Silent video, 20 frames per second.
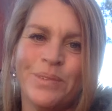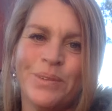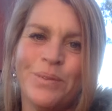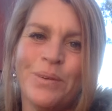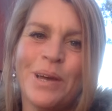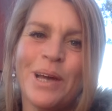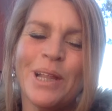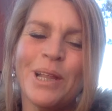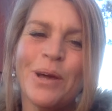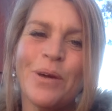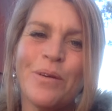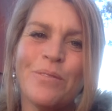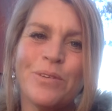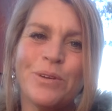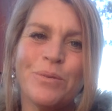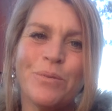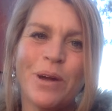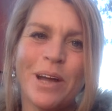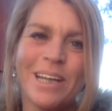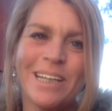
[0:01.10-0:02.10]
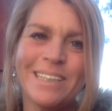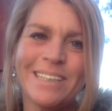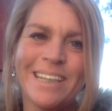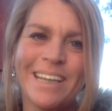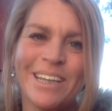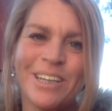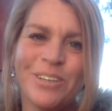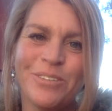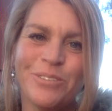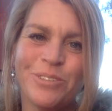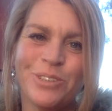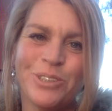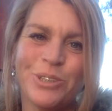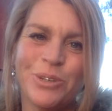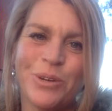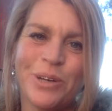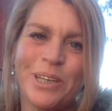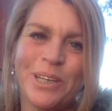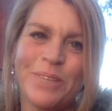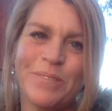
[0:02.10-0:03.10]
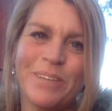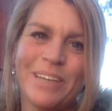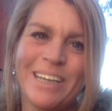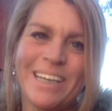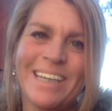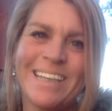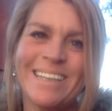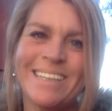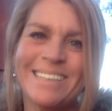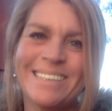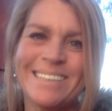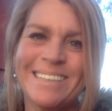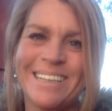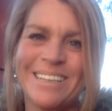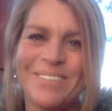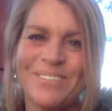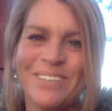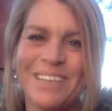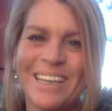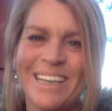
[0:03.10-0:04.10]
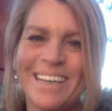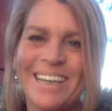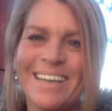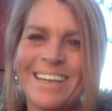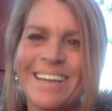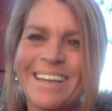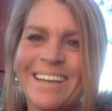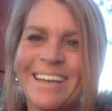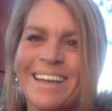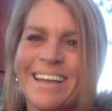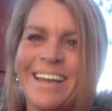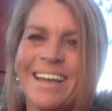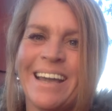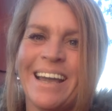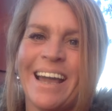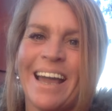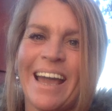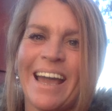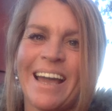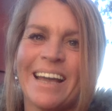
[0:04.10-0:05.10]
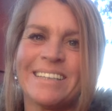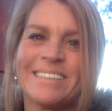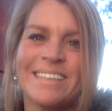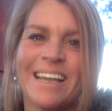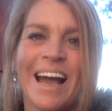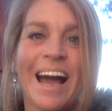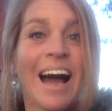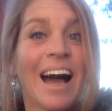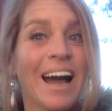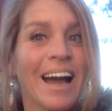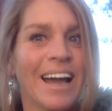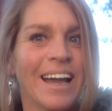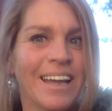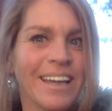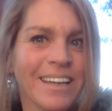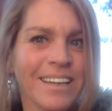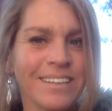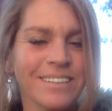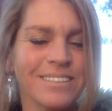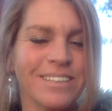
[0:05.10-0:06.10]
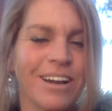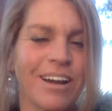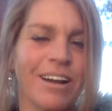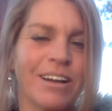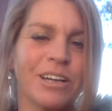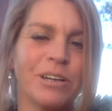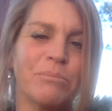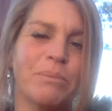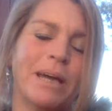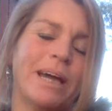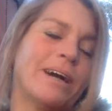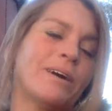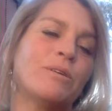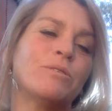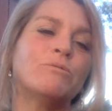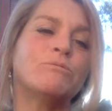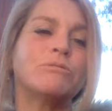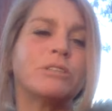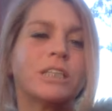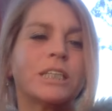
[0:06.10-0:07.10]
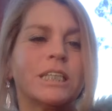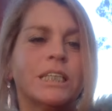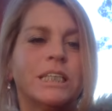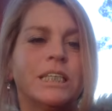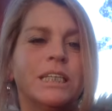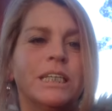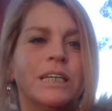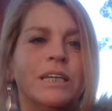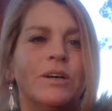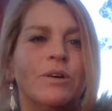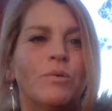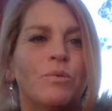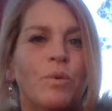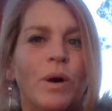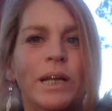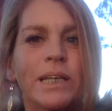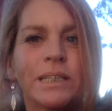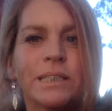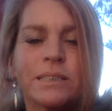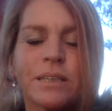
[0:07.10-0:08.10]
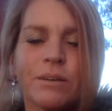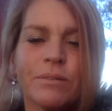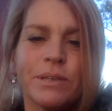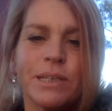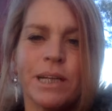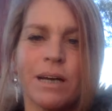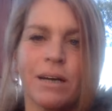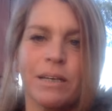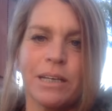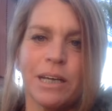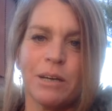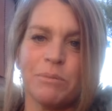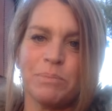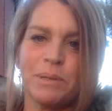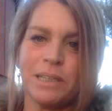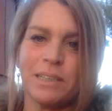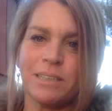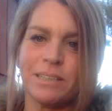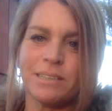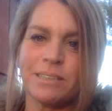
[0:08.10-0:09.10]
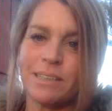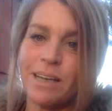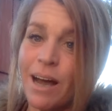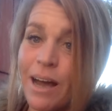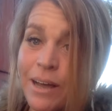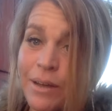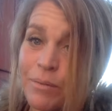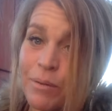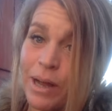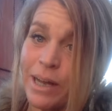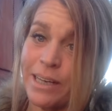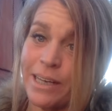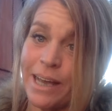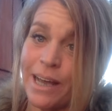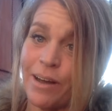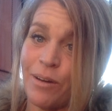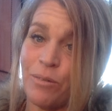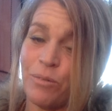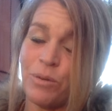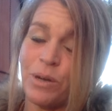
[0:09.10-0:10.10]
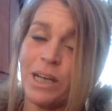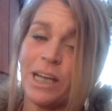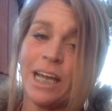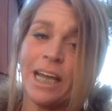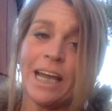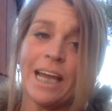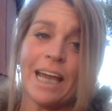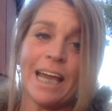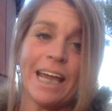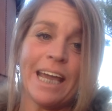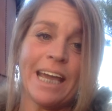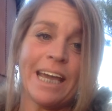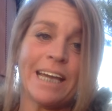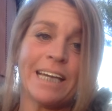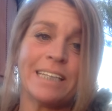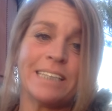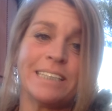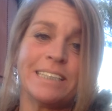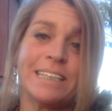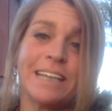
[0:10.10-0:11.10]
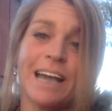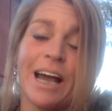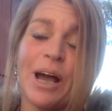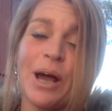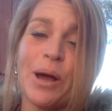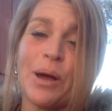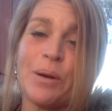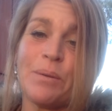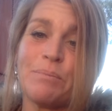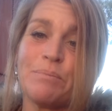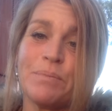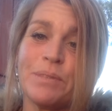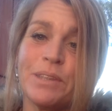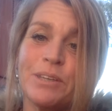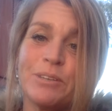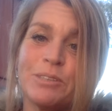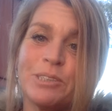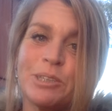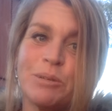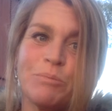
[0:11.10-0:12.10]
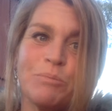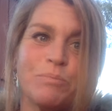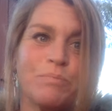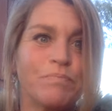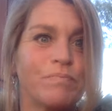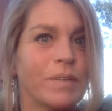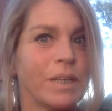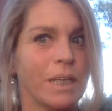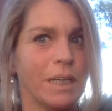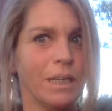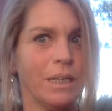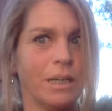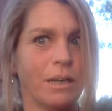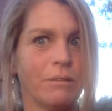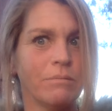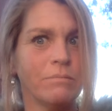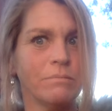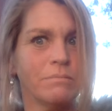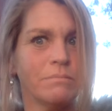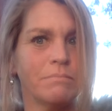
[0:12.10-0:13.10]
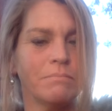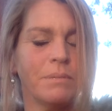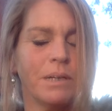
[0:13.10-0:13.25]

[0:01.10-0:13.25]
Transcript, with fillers: Well, hello everyone. Thank you for joining me this evening as I talk about what is going on up in the sky right now. And um, there's some, you know,